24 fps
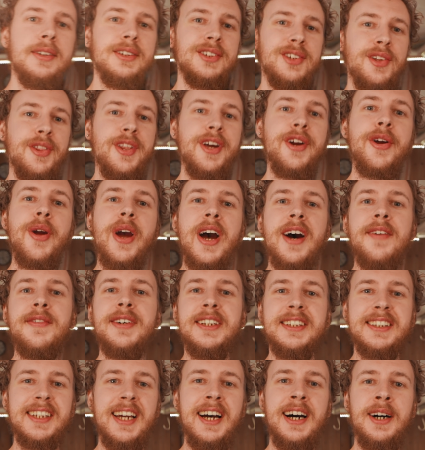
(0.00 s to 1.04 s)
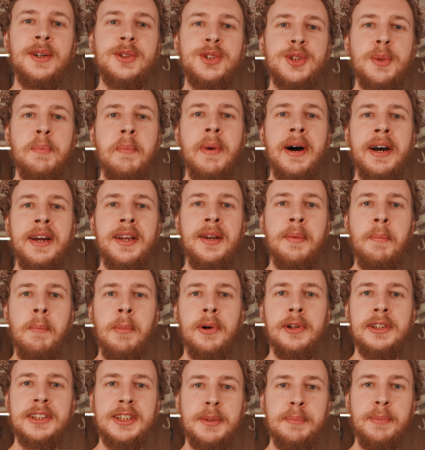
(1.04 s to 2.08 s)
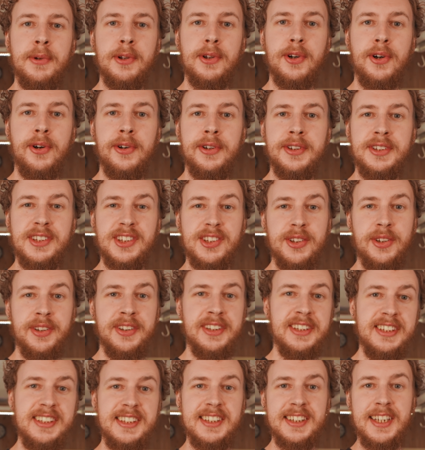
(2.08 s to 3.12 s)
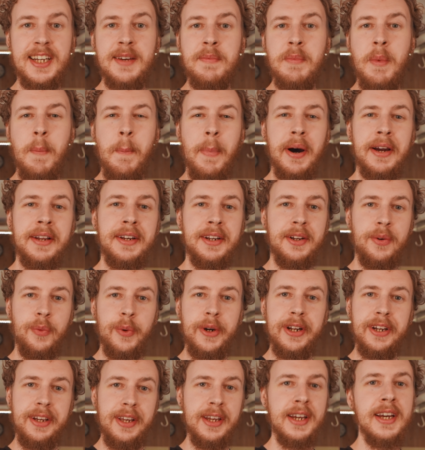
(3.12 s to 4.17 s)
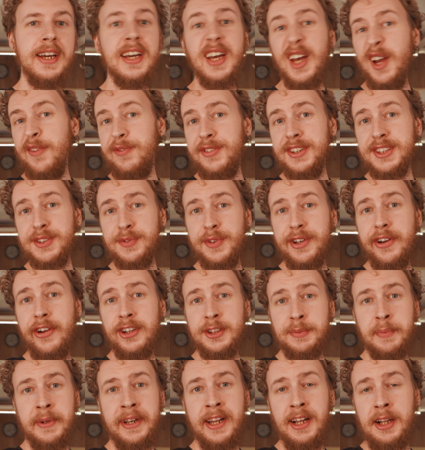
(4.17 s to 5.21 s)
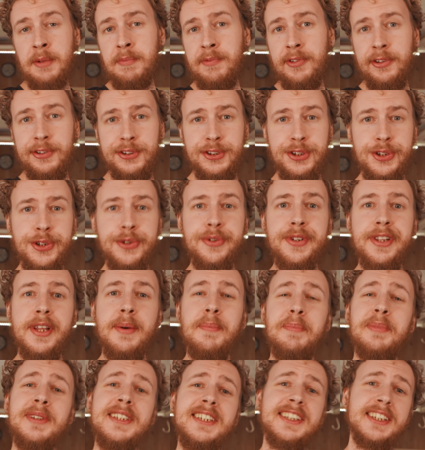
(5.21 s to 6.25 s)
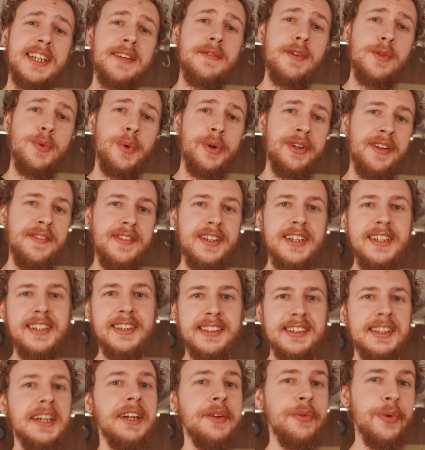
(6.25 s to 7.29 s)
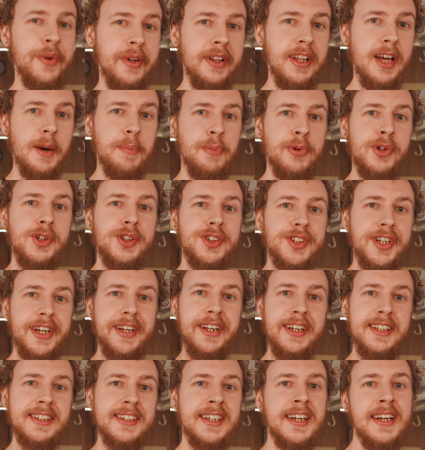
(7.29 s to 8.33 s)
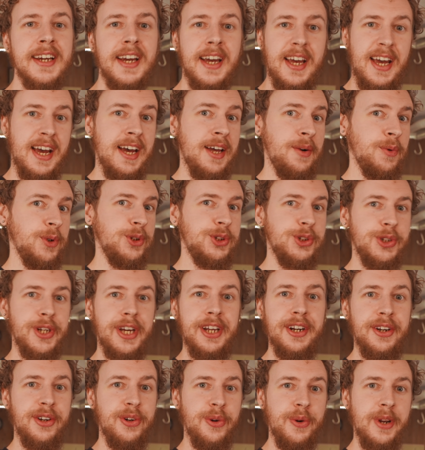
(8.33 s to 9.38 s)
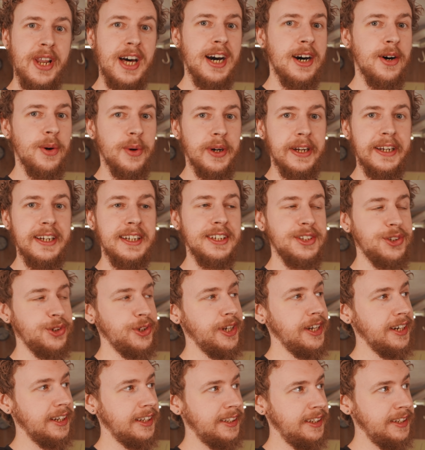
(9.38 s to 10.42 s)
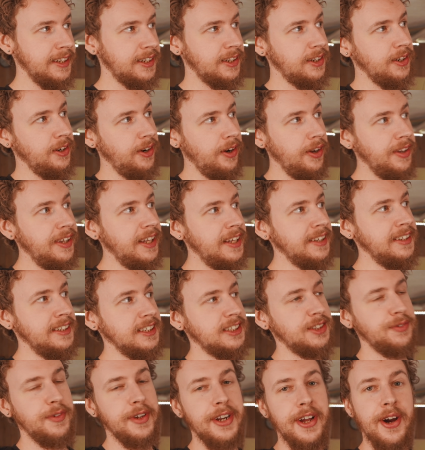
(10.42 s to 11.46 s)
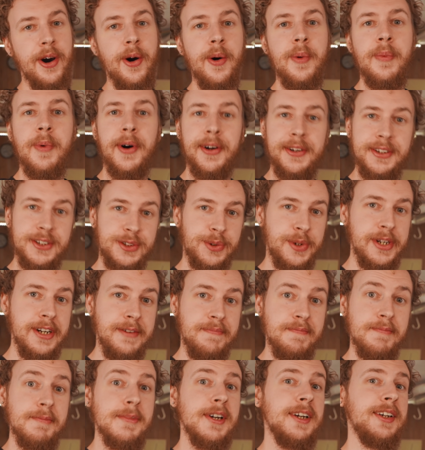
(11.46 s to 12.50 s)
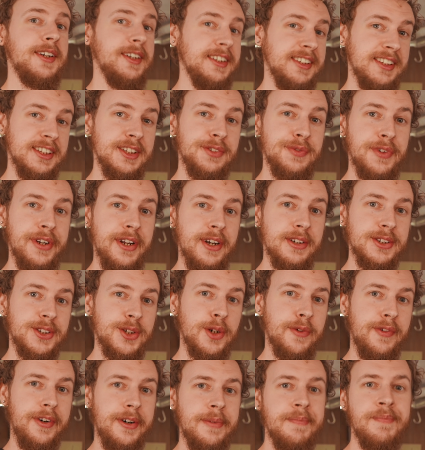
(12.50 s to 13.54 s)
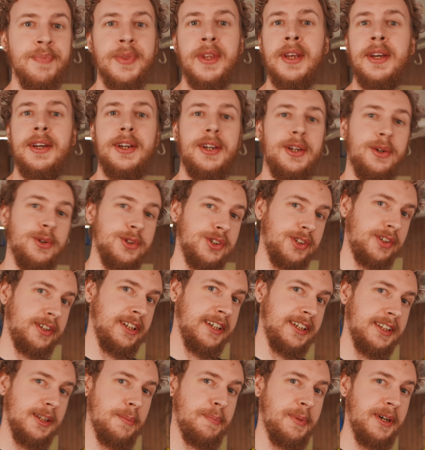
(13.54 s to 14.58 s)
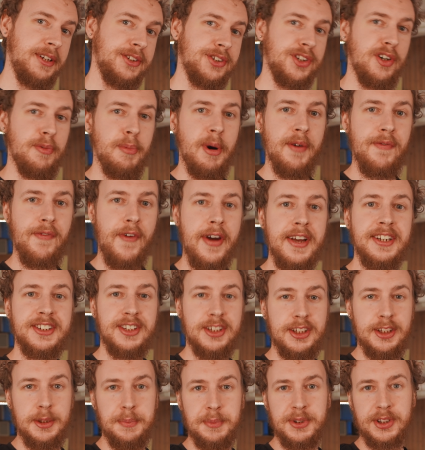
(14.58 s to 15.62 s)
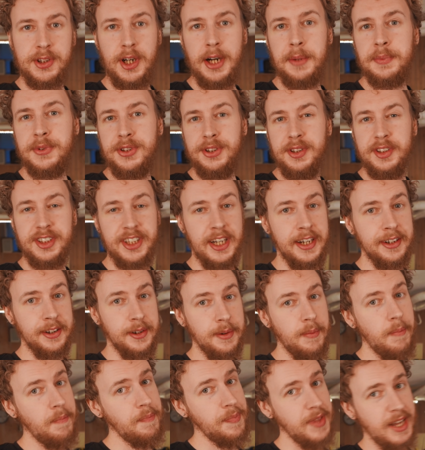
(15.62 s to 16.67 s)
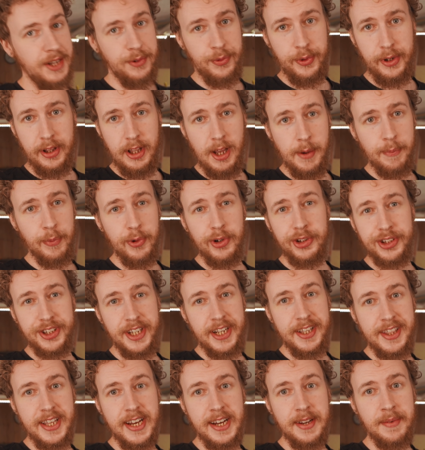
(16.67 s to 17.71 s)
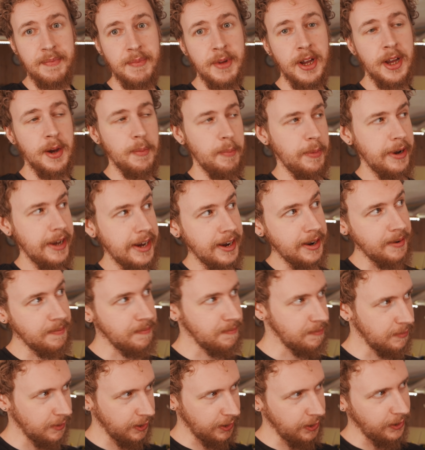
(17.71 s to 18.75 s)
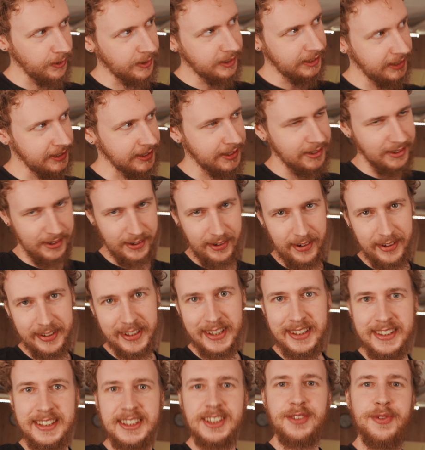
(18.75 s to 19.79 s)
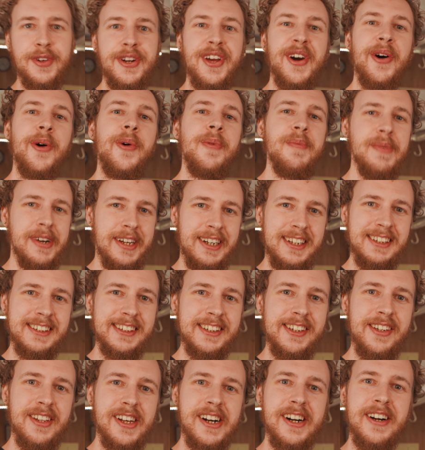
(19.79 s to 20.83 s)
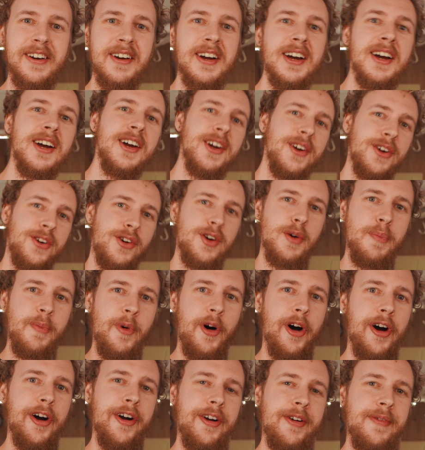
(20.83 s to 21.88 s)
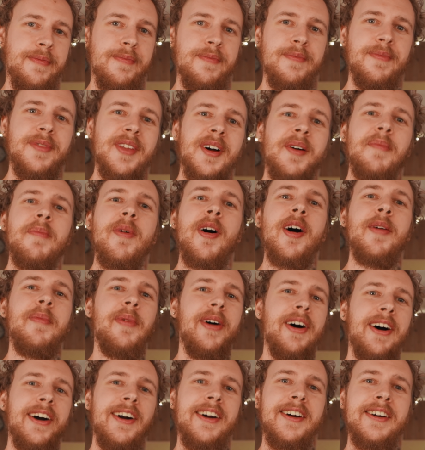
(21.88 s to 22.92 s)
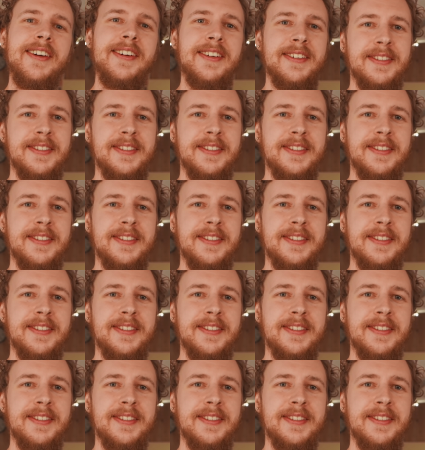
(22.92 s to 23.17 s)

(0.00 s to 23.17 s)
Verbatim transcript: So there you have it, how to mine multiple coins on the same mining rig. If this video has been helpful to you, then please give it one of these. I'd really appreciate it. And what you gotta do now is you gotta click on that next video on the screen, because this video is over. You can also click the picture of my face to subscribe to the channel. I'd really appreciate that. But yeah, go click on that next video and I'll see you there. Goodbye. Bye bye.